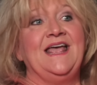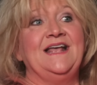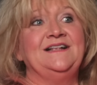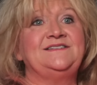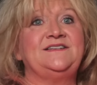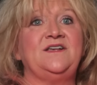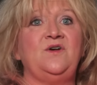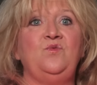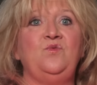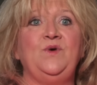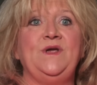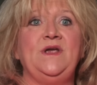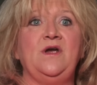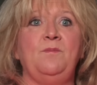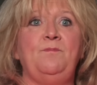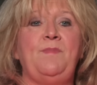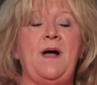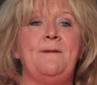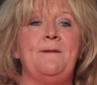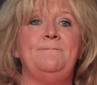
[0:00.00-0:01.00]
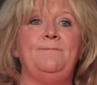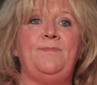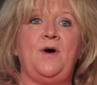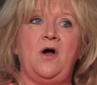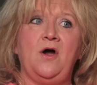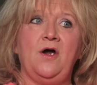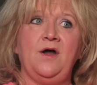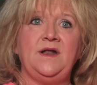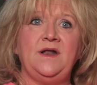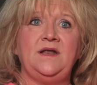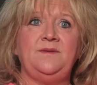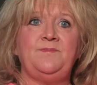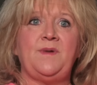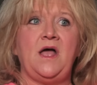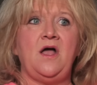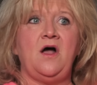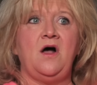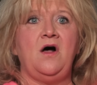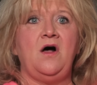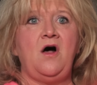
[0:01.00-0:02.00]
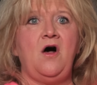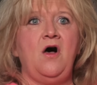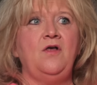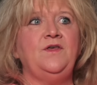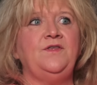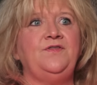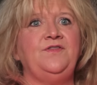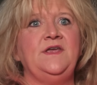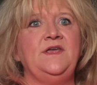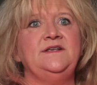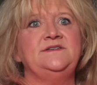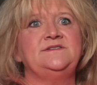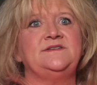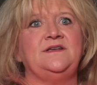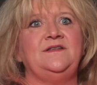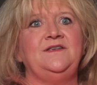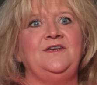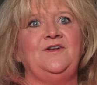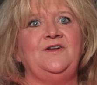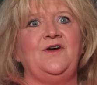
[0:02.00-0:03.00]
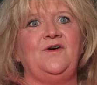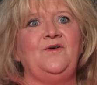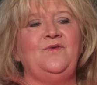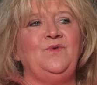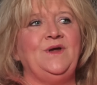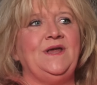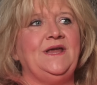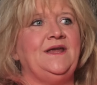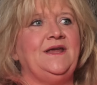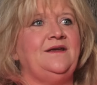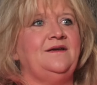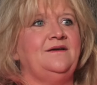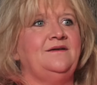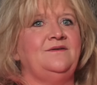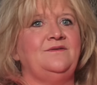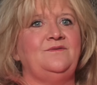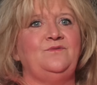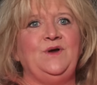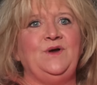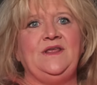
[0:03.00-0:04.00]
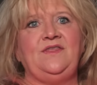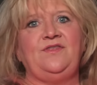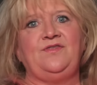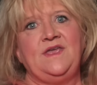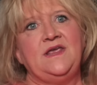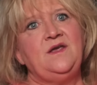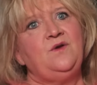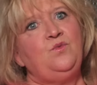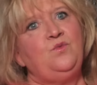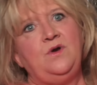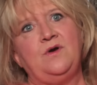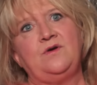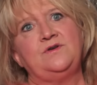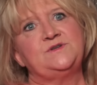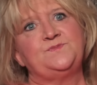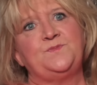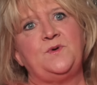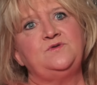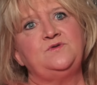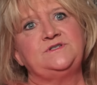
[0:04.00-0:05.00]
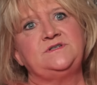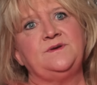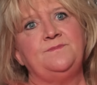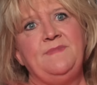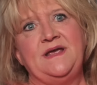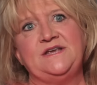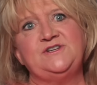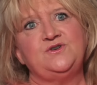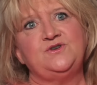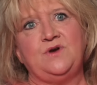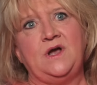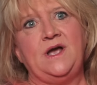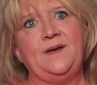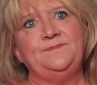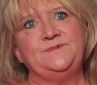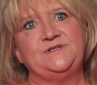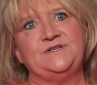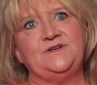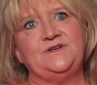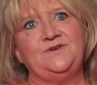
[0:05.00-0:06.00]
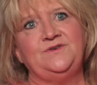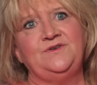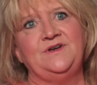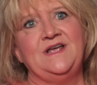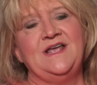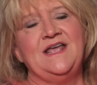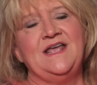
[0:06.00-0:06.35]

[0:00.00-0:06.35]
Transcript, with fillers: And so we are bombarded by all the things that, you know, we, we think we're supposed to measure up to.